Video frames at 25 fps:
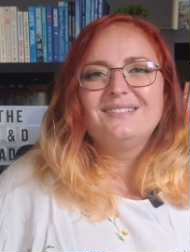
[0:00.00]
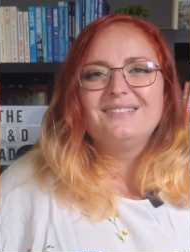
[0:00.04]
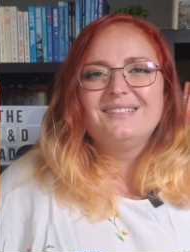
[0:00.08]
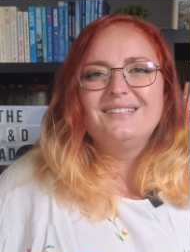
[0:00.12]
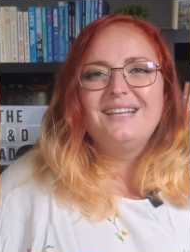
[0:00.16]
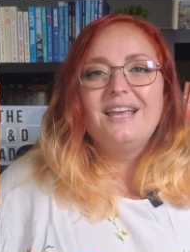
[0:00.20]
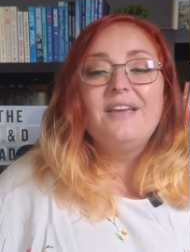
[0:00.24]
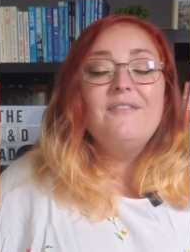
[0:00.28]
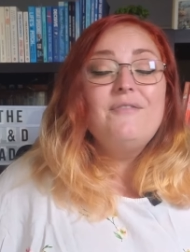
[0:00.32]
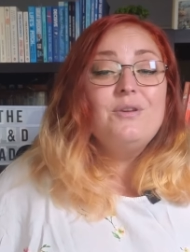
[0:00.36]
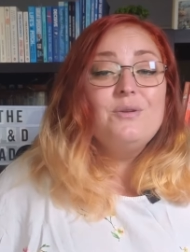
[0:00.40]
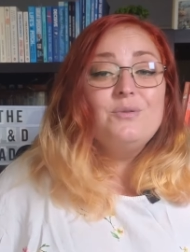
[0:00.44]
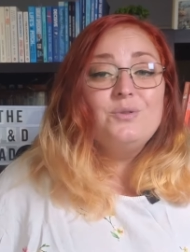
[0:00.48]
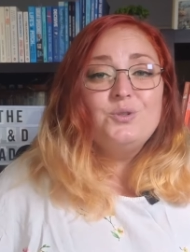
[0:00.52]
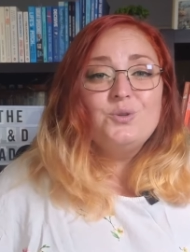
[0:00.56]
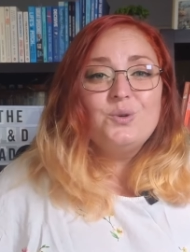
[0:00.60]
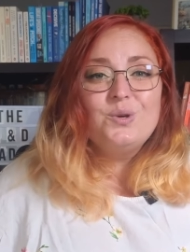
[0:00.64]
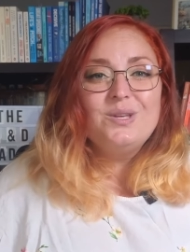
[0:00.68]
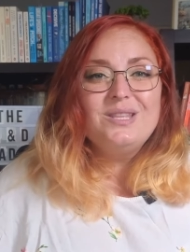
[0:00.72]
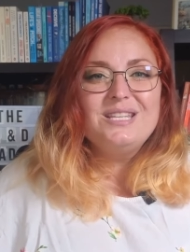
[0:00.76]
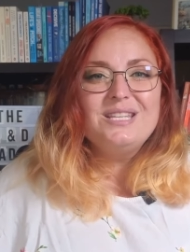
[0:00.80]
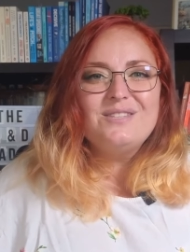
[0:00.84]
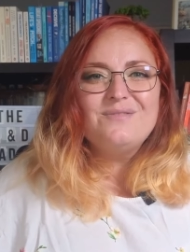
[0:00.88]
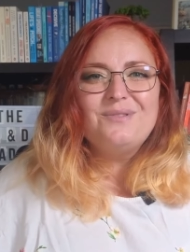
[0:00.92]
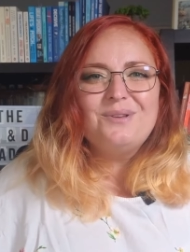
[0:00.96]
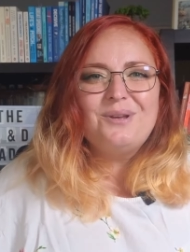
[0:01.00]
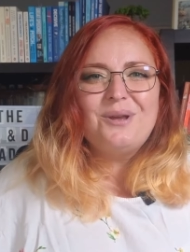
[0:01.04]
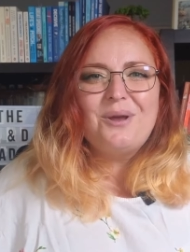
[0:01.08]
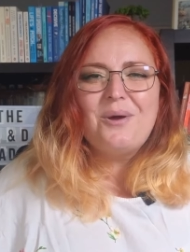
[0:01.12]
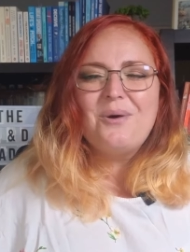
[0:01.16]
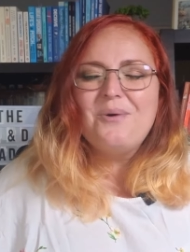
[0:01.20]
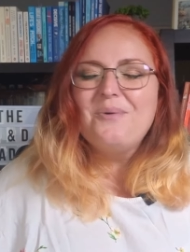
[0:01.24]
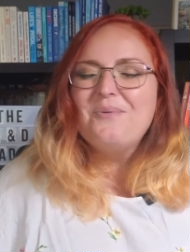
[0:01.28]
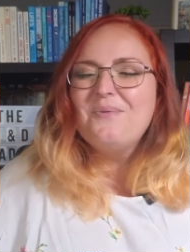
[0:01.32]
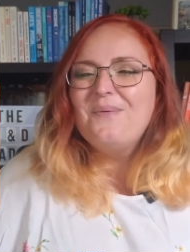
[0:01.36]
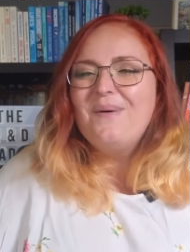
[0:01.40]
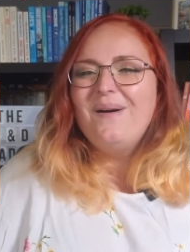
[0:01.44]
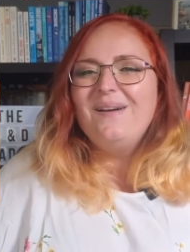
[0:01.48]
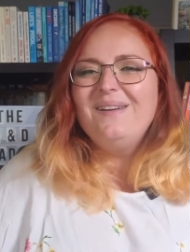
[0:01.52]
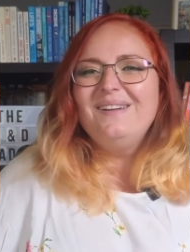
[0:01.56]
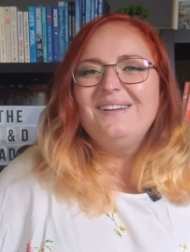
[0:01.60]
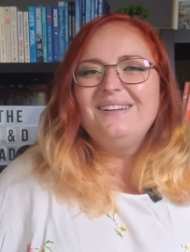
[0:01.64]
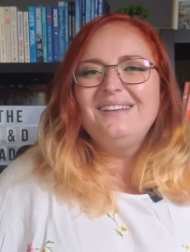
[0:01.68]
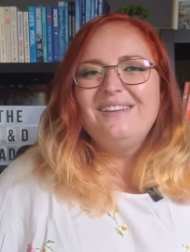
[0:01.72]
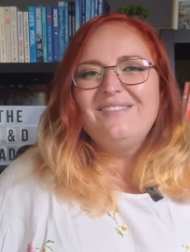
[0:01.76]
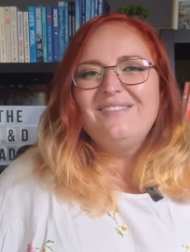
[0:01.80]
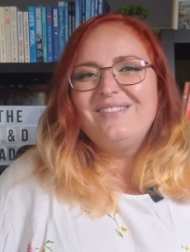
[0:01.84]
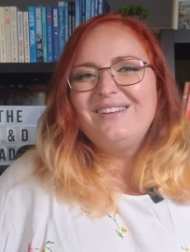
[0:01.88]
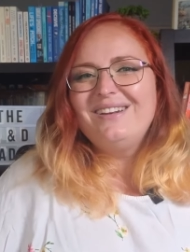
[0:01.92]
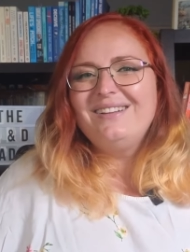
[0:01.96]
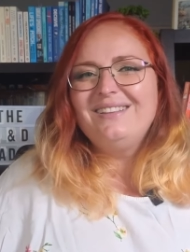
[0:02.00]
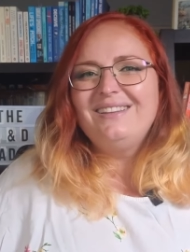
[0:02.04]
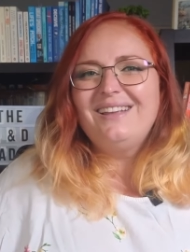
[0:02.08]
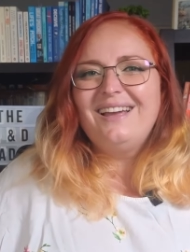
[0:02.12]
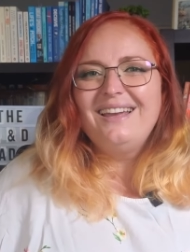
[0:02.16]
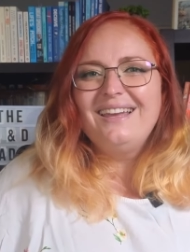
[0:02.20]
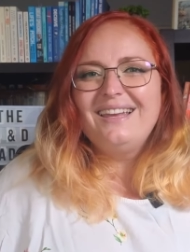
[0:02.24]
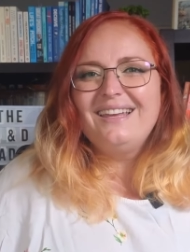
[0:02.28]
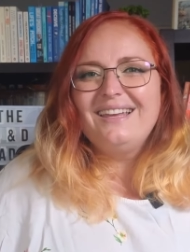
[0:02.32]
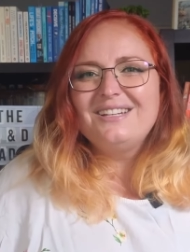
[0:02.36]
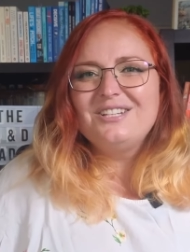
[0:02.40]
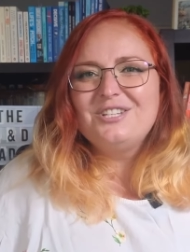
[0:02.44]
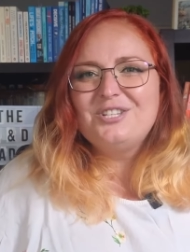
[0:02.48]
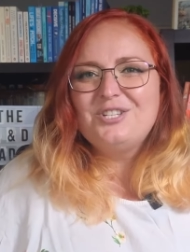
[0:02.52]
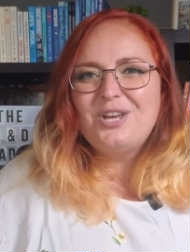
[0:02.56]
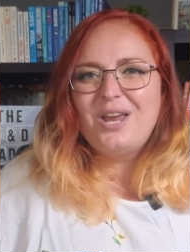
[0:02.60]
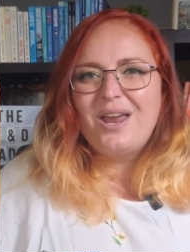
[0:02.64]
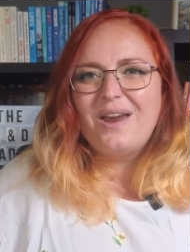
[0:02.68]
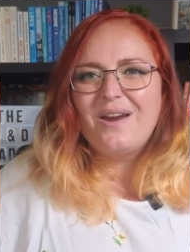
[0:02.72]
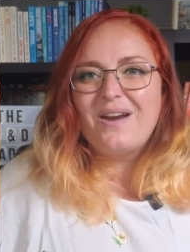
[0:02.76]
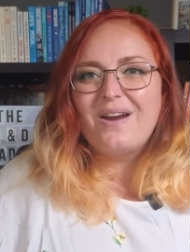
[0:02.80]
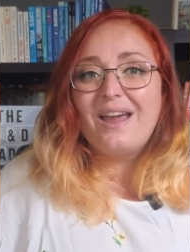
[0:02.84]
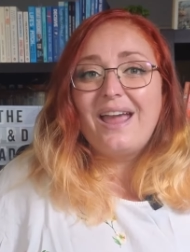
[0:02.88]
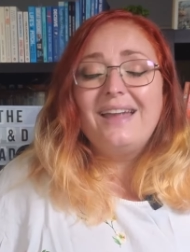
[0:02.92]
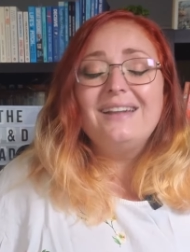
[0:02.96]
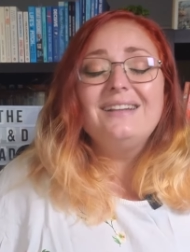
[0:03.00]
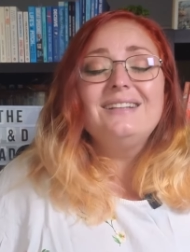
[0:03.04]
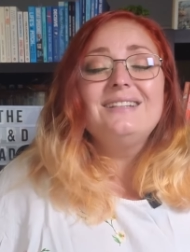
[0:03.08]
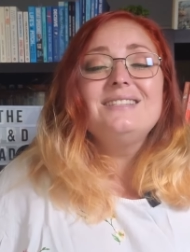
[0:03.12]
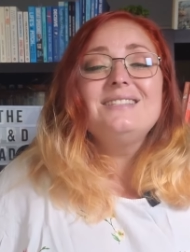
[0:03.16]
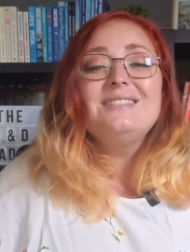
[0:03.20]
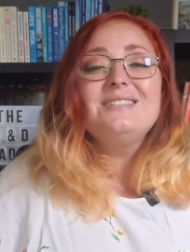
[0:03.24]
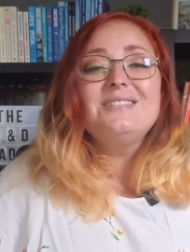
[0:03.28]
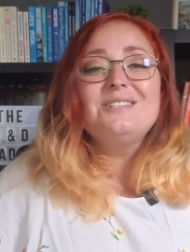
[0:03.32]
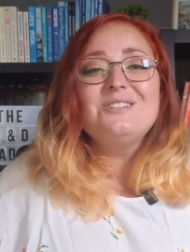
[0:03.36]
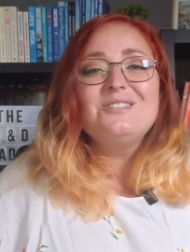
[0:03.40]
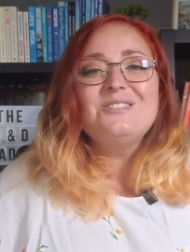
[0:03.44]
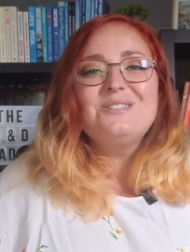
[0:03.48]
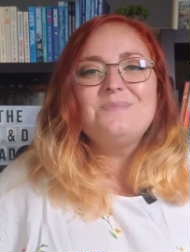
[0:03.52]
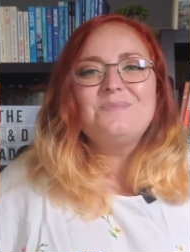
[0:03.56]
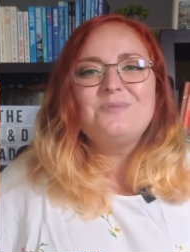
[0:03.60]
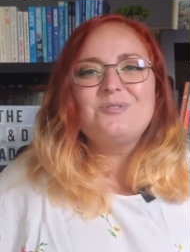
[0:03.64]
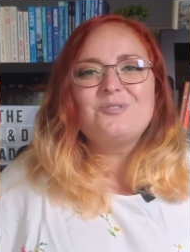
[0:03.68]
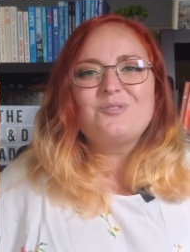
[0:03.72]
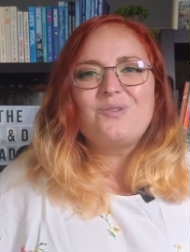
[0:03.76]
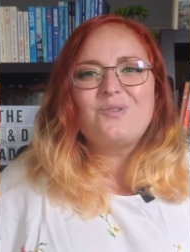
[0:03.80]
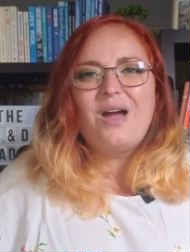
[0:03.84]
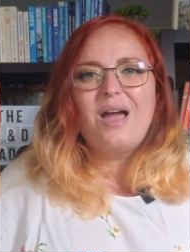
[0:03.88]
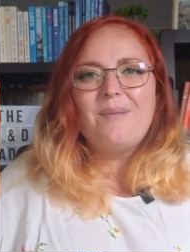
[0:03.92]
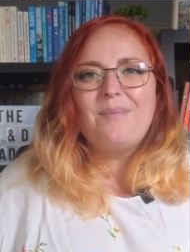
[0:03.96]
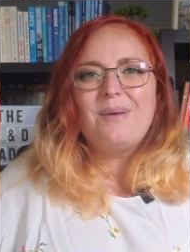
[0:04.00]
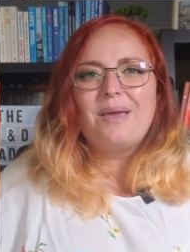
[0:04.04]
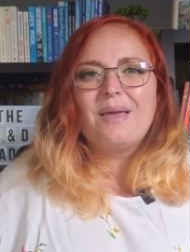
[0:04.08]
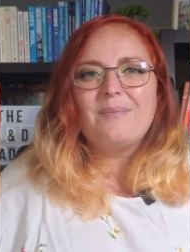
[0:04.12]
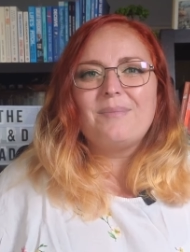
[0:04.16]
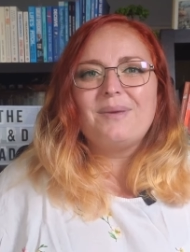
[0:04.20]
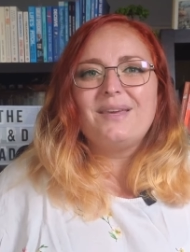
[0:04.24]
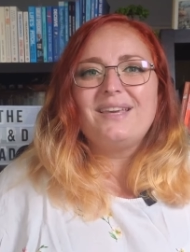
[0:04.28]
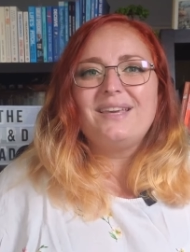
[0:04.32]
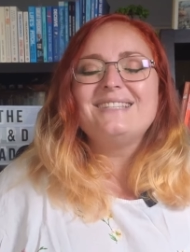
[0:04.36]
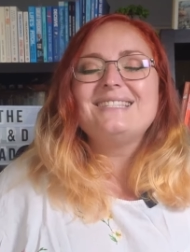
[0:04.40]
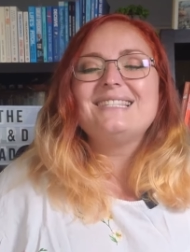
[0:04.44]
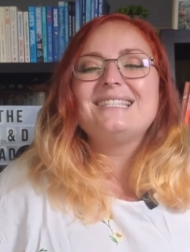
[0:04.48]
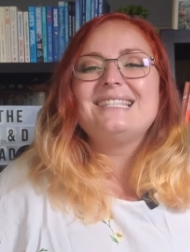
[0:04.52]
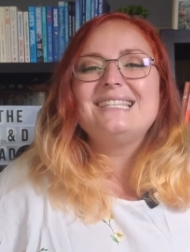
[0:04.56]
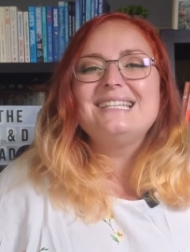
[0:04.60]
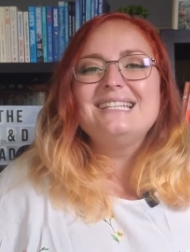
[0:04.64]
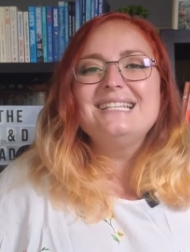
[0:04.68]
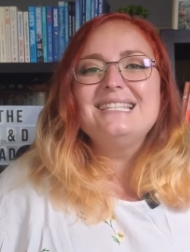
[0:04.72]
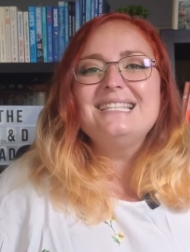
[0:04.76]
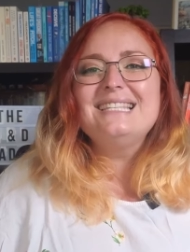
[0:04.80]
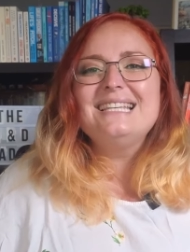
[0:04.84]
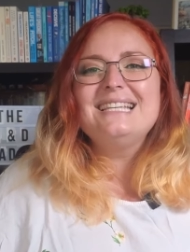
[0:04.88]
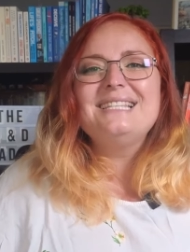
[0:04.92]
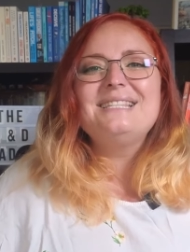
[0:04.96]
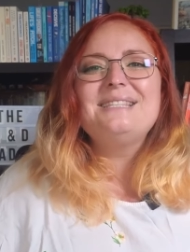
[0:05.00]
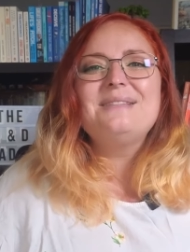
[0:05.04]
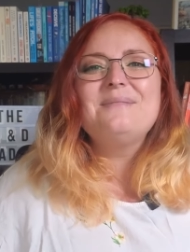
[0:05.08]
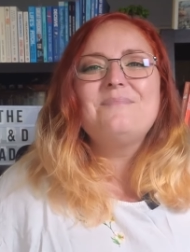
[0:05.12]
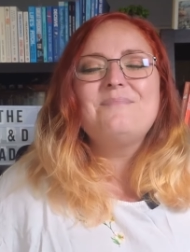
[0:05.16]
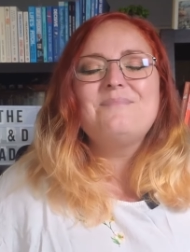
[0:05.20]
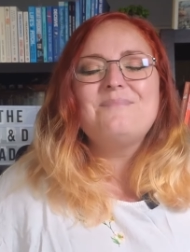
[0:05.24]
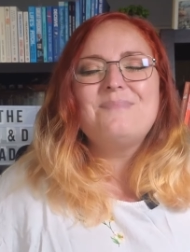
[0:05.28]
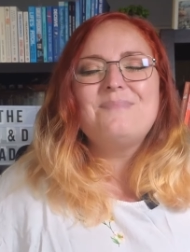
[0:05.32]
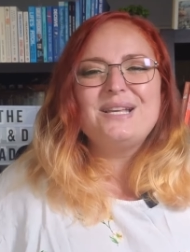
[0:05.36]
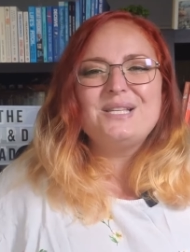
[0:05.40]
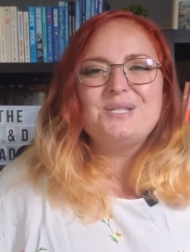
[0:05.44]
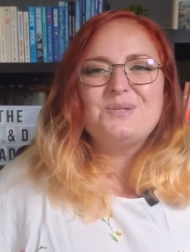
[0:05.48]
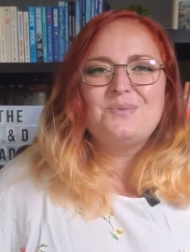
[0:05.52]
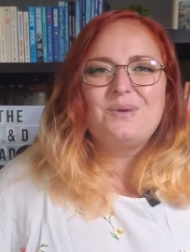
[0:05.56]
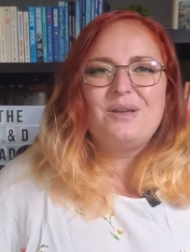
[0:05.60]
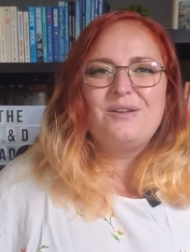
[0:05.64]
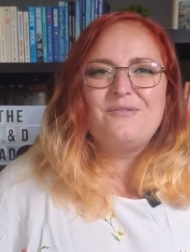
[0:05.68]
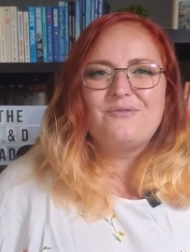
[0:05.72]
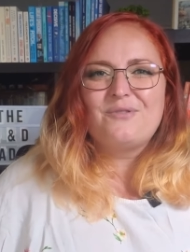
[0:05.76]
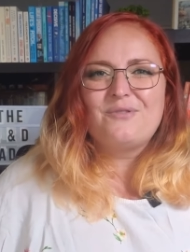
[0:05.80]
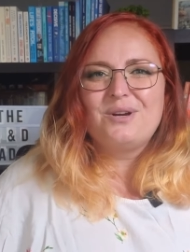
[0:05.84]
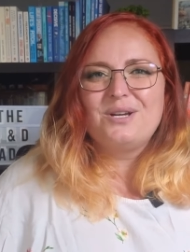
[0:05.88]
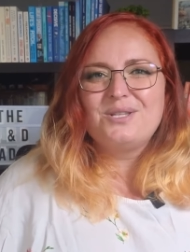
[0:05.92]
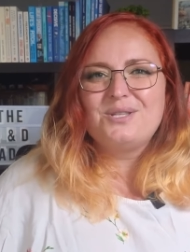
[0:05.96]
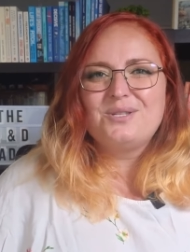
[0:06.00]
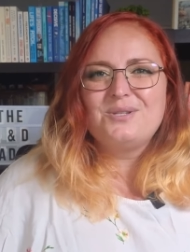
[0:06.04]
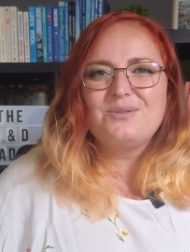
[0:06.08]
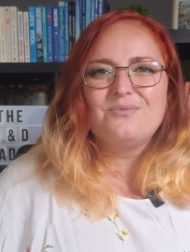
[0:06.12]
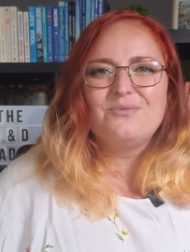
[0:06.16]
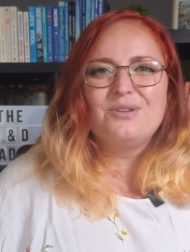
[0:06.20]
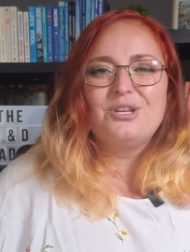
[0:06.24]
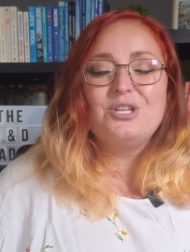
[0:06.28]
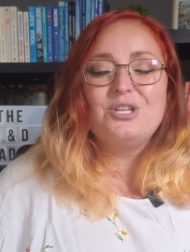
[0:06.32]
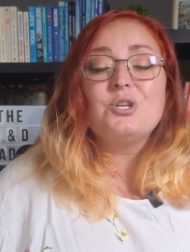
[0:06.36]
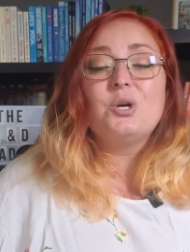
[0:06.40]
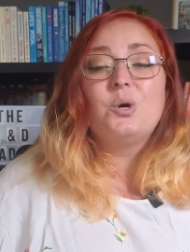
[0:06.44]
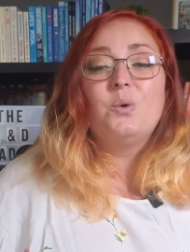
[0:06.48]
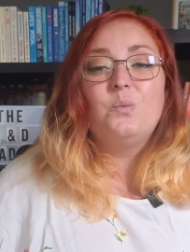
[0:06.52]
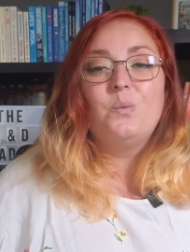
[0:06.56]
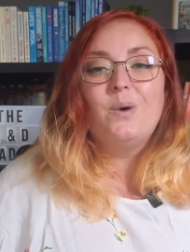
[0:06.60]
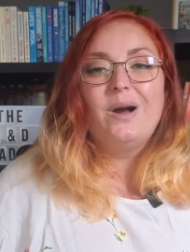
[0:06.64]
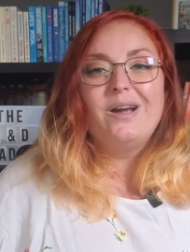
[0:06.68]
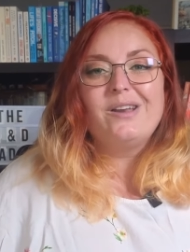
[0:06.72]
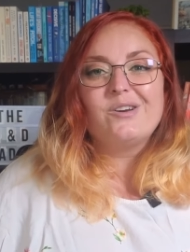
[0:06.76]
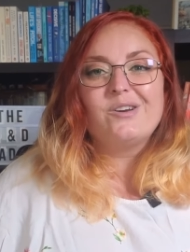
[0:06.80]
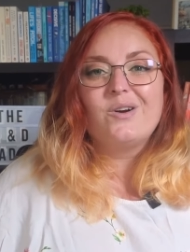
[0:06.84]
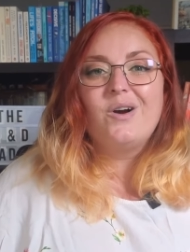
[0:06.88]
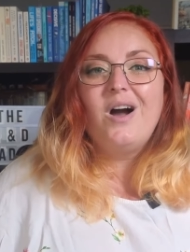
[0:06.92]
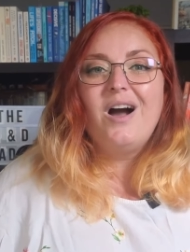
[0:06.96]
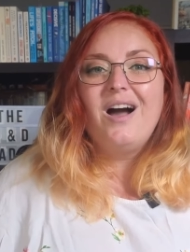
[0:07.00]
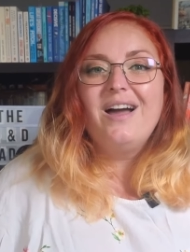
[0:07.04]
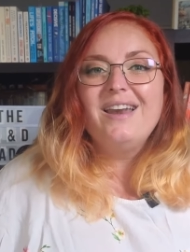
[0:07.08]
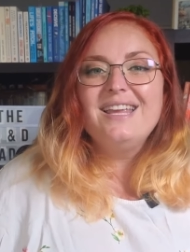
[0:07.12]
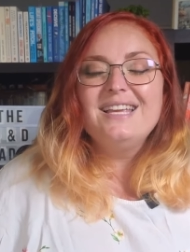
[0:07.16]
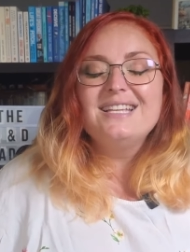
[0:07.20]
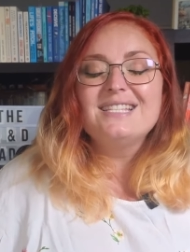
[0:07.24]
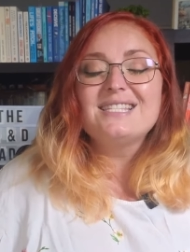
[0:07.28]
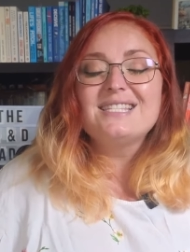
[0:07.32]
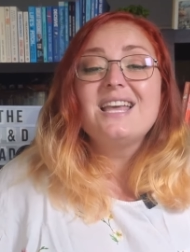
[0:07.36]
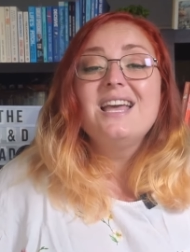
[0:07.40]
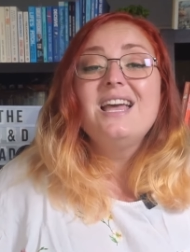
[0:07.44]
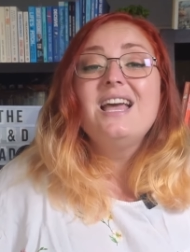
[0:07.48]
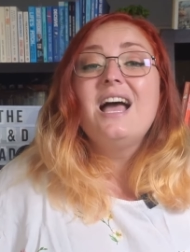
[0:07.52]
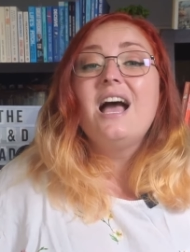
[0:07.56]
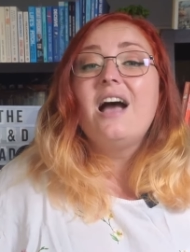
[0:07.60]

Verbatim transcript: If you enjoyed this video, why not give it a like and a share and consider subscribing because this is the best way for us to reach a wider audience